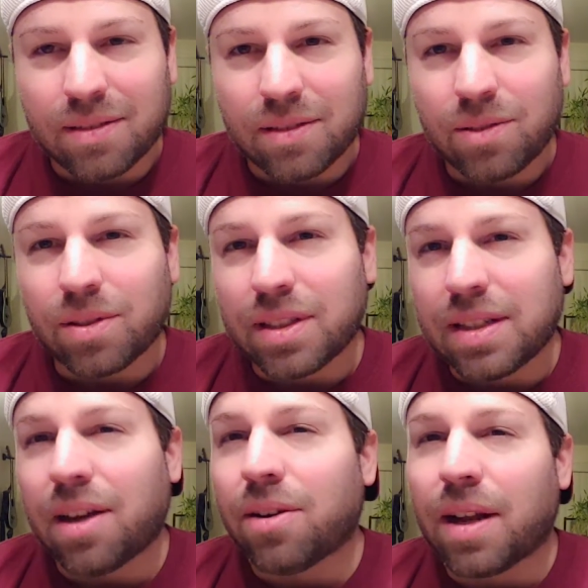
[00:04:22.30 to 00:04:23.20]
you can
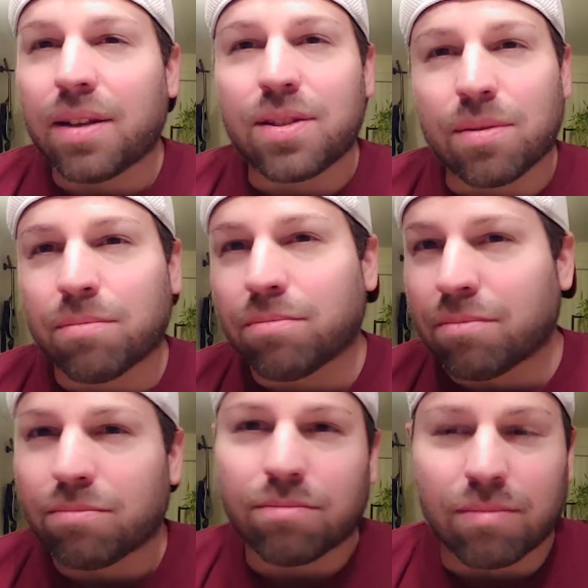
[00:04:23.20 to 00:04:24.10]
tell it has some
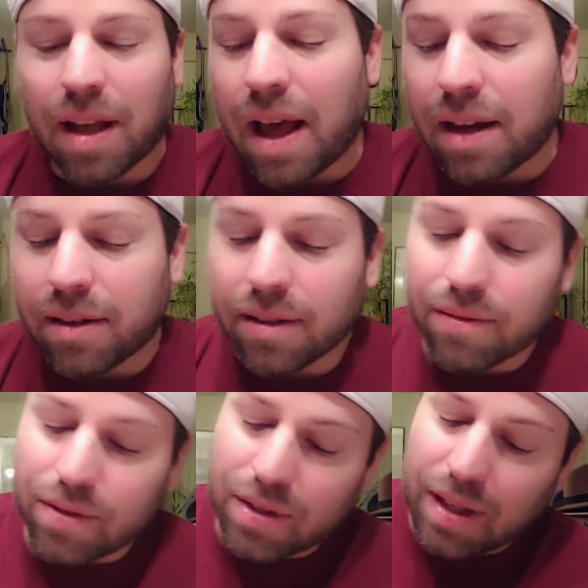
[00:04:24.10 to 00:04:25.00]
additives.
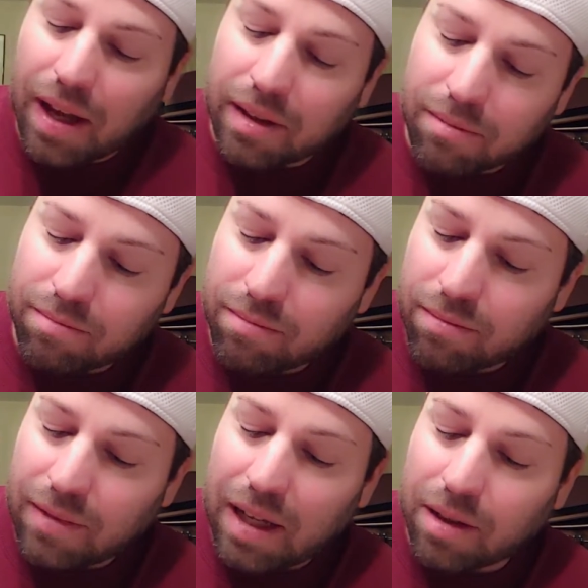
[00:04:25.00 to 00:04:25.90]
It's not
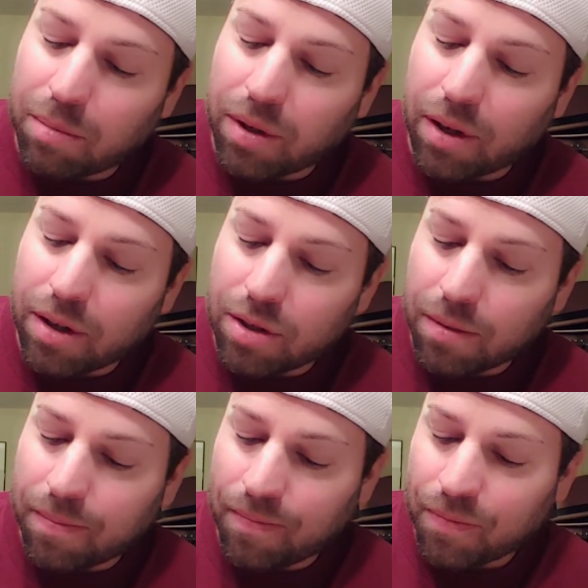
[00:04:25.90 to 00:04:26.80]
the purest.
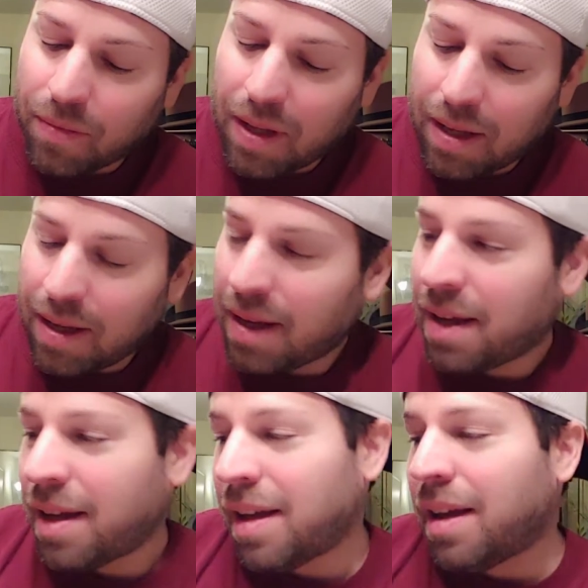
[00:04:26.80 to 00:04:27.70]

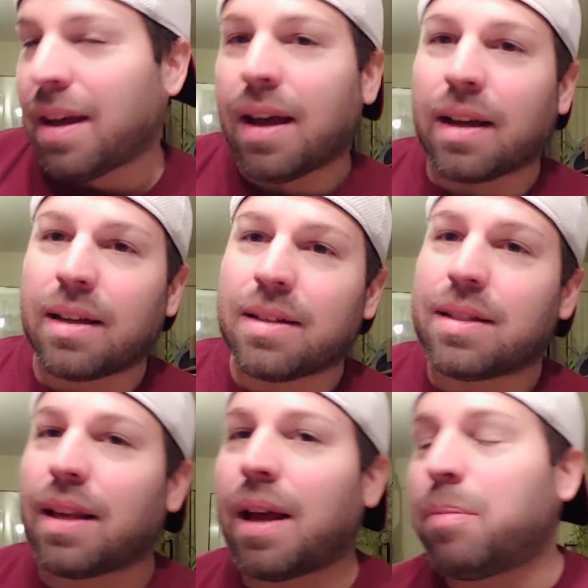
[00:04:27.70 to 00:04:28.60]
I gotta
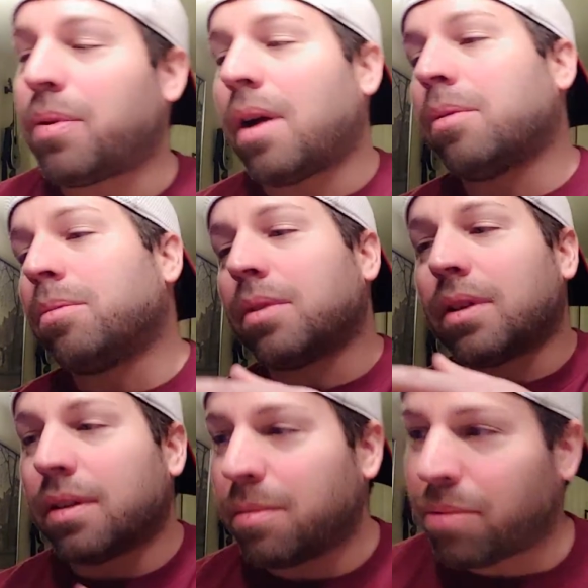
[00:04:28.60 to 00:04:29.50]
say, I
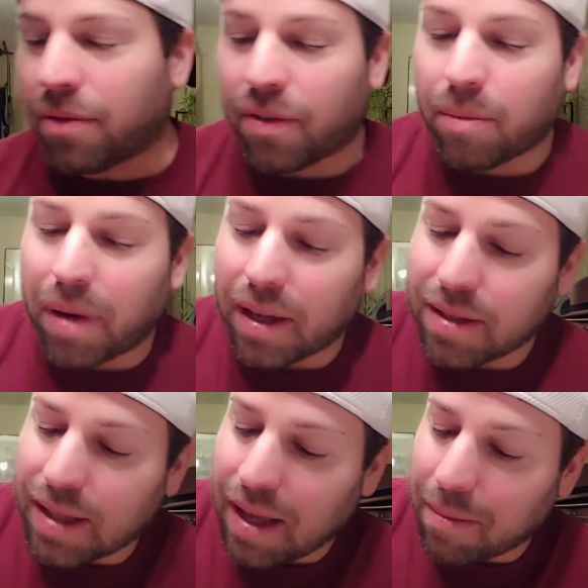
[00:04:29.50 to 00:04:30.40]
probably prefer my
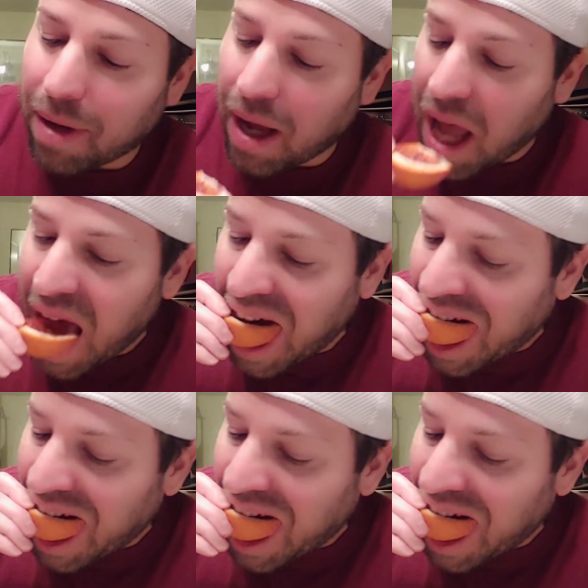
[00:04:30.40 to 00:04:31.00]
standby.